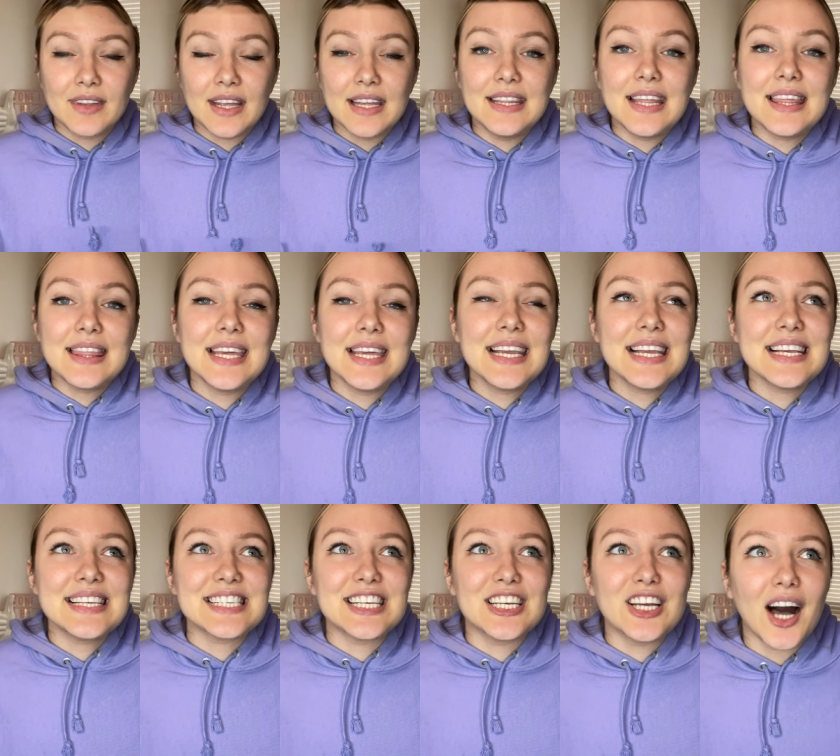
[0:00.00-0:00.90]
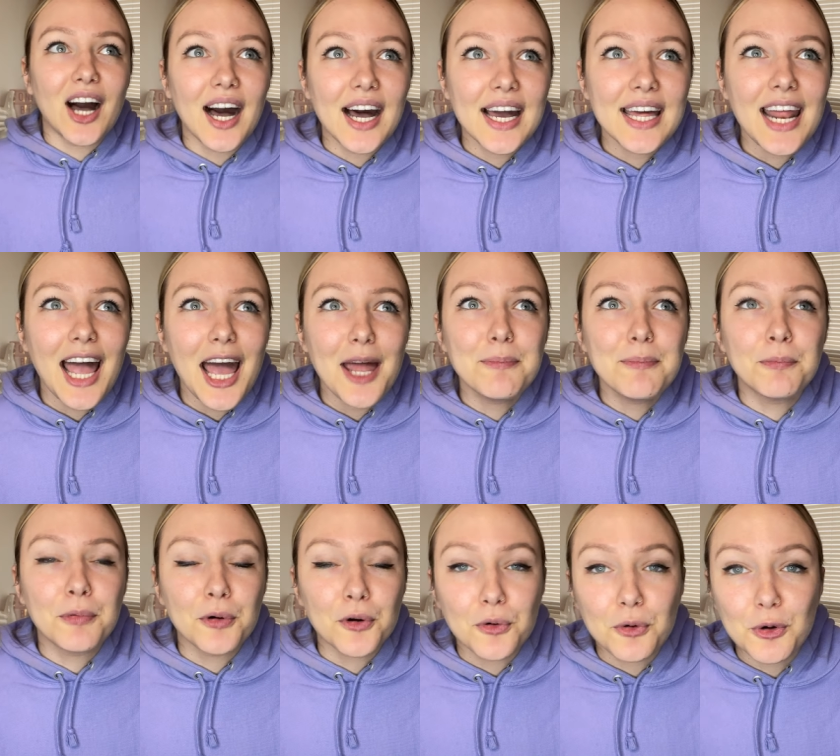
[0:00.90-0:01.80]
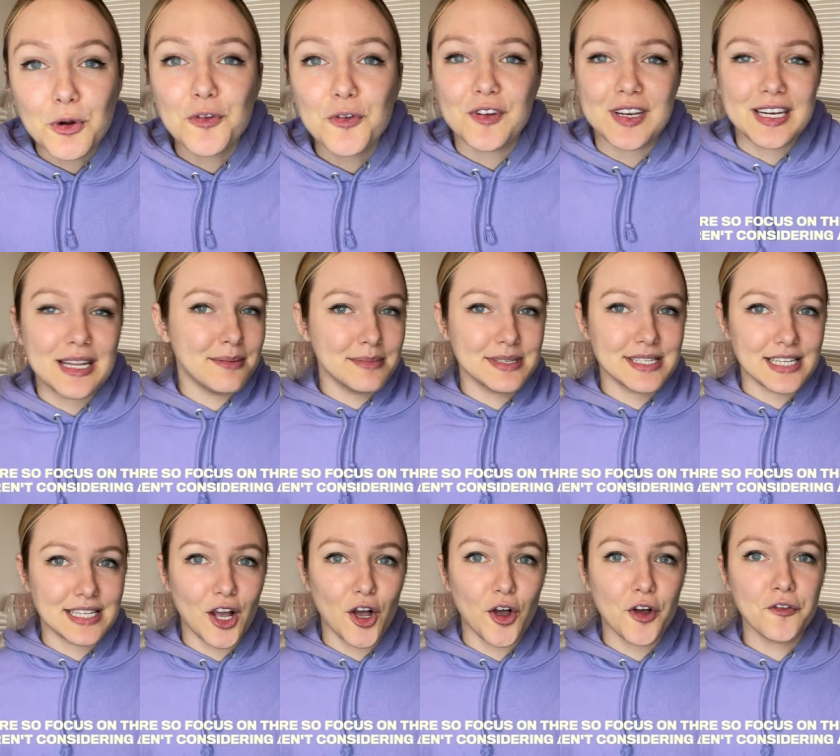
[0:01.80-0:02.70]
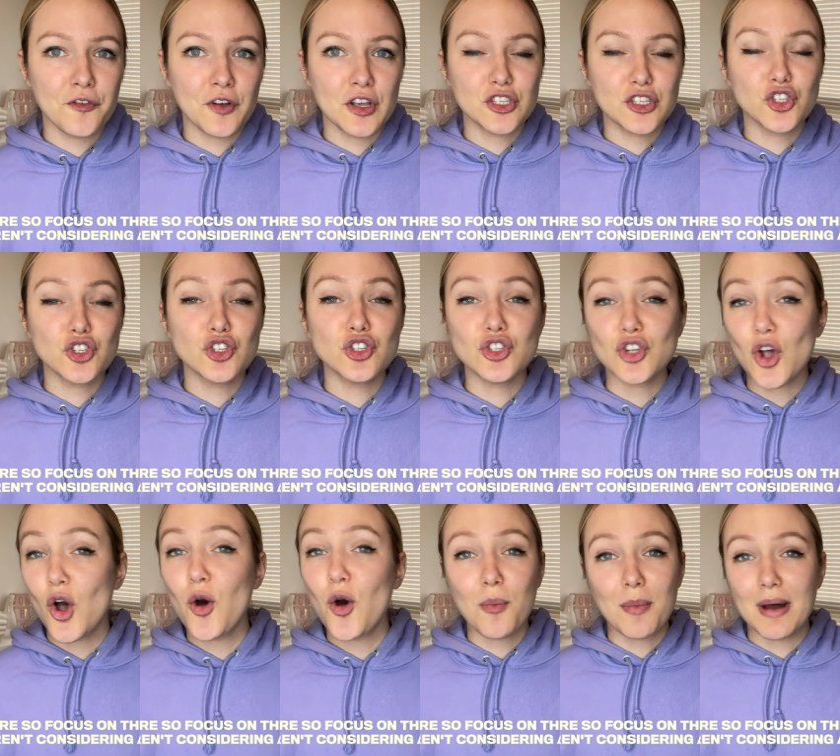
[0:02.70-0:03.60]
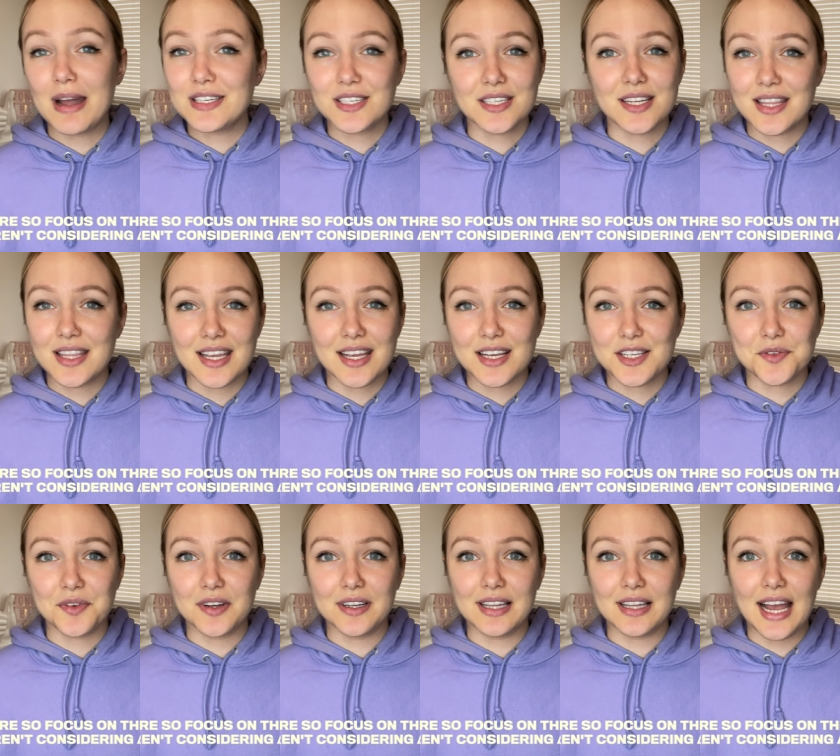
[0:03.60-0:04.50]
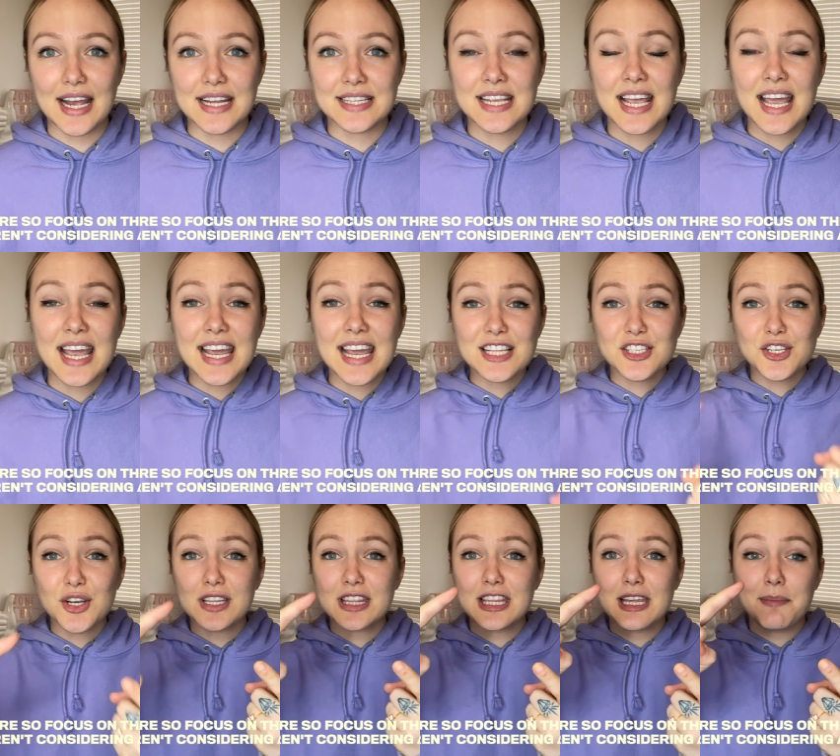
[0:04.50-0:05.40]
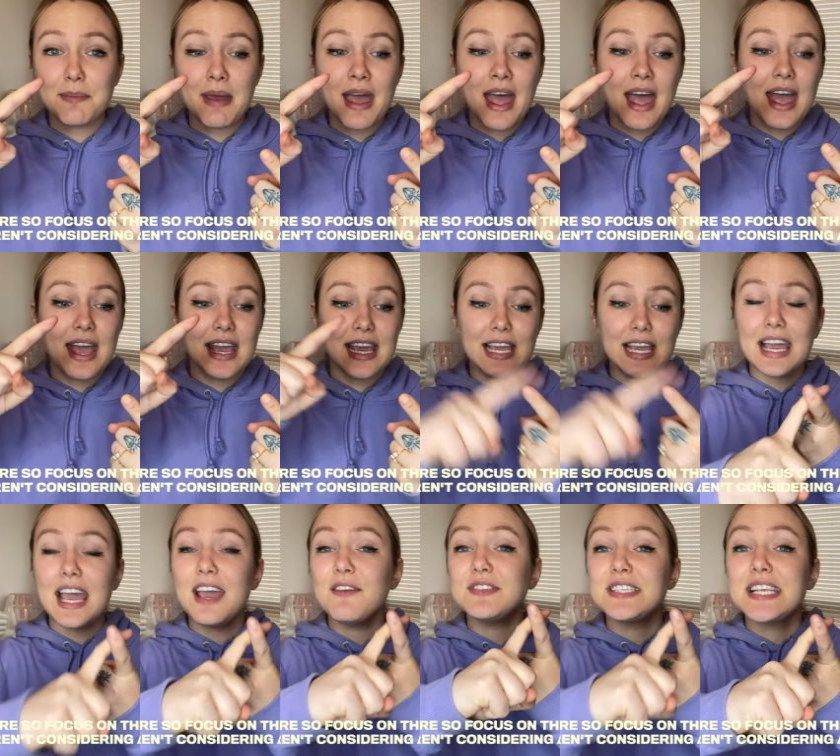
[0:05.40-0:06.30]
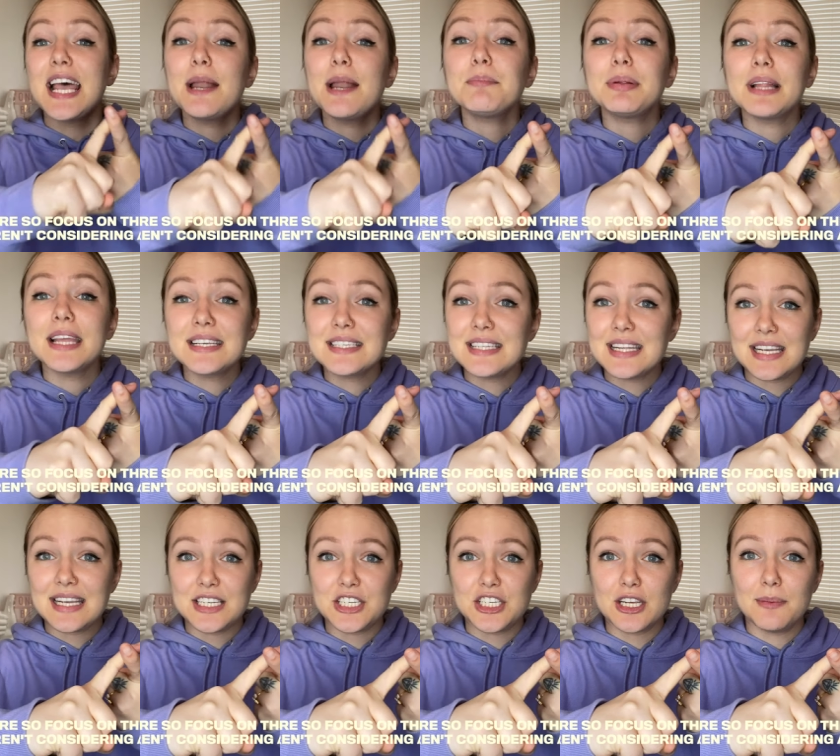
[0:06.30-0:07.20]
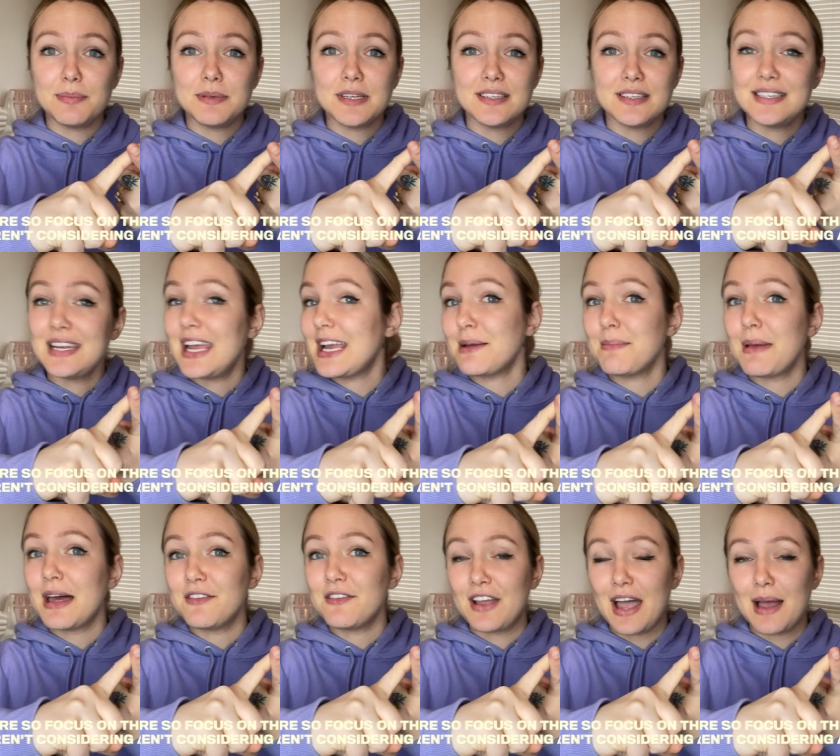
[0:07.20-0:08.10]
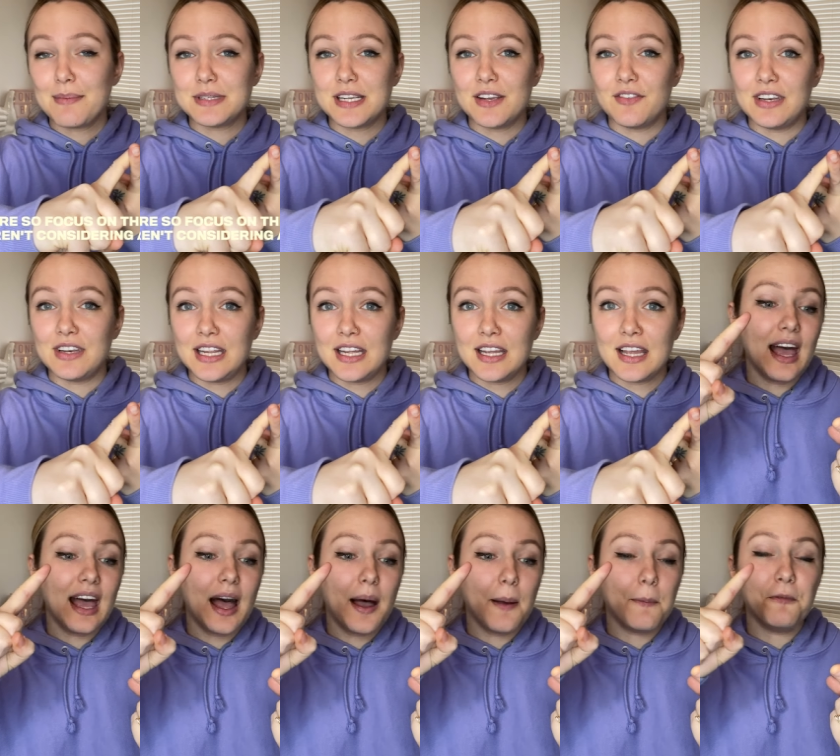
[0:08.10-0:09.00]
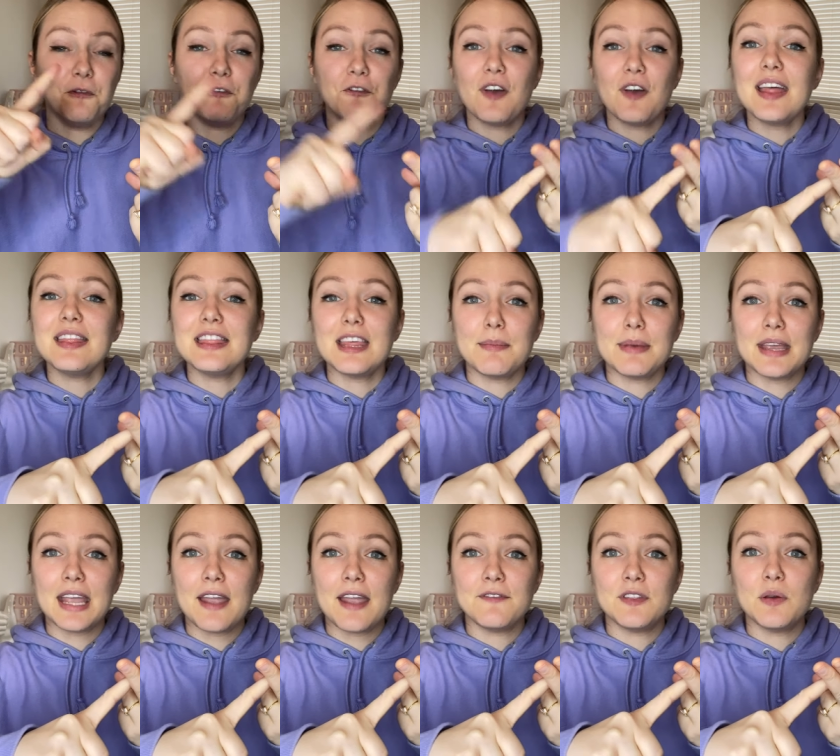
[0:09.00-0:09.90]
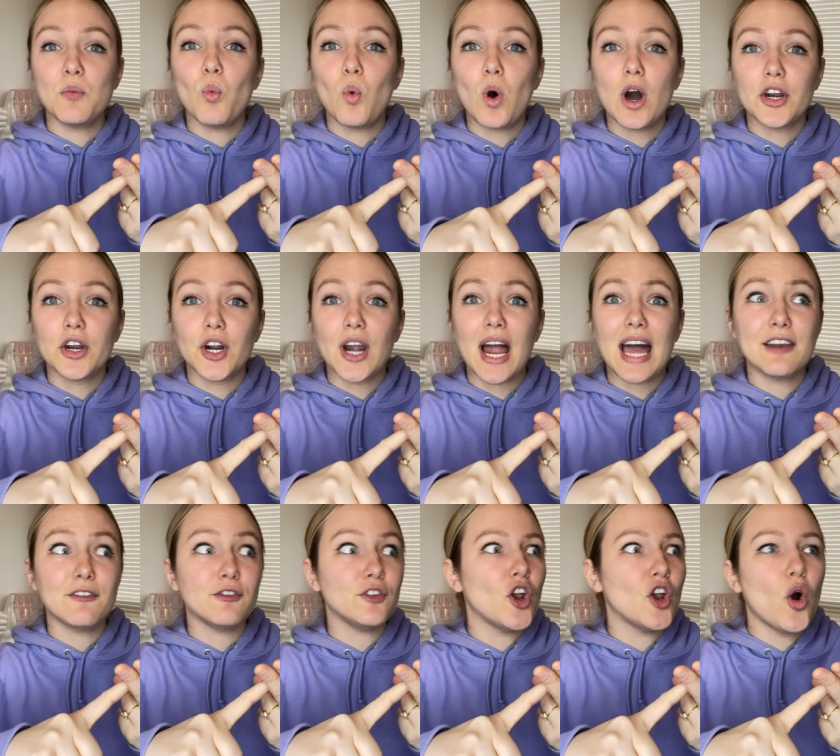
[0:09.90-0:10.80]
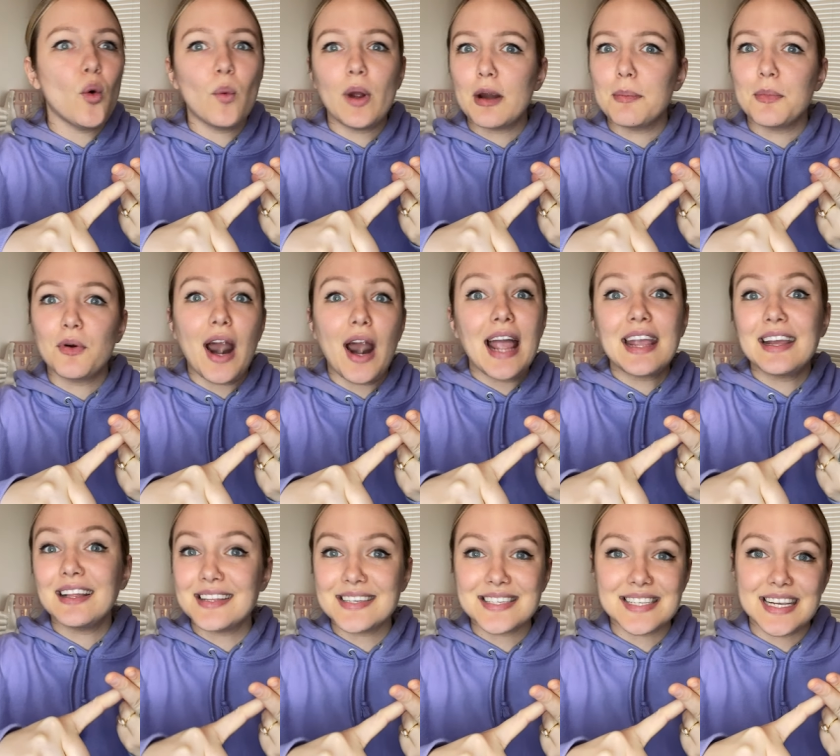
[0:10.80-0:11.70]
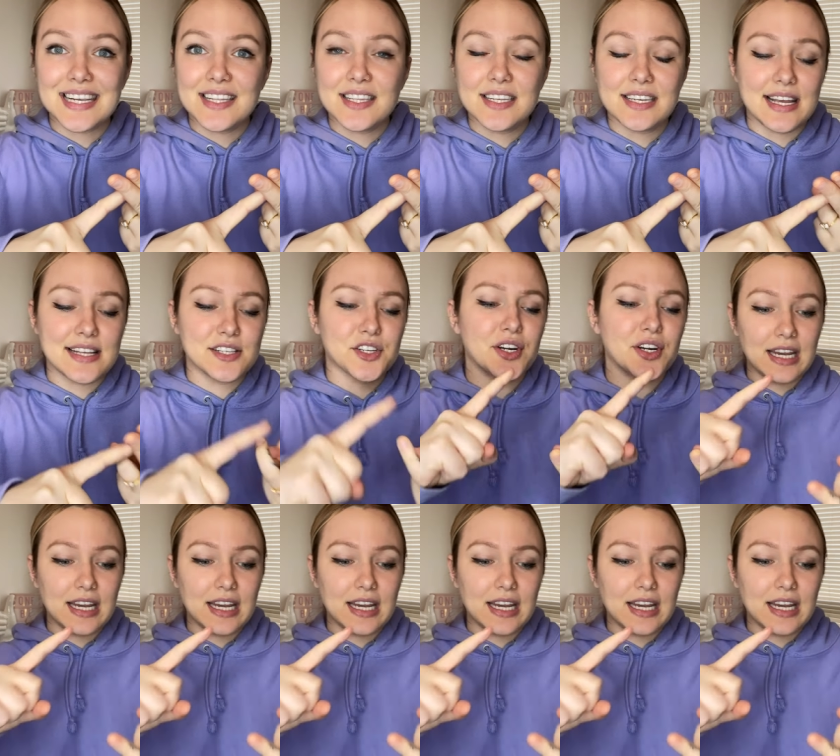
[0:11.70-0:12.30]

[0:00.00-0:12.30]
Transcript: The thing is, God had proven Himself so much to the Israelites. He took them, He gave ten plagues to Egypt, take them out of captivity, um, fed them and gave them water out of nowhere miraculously in the desert.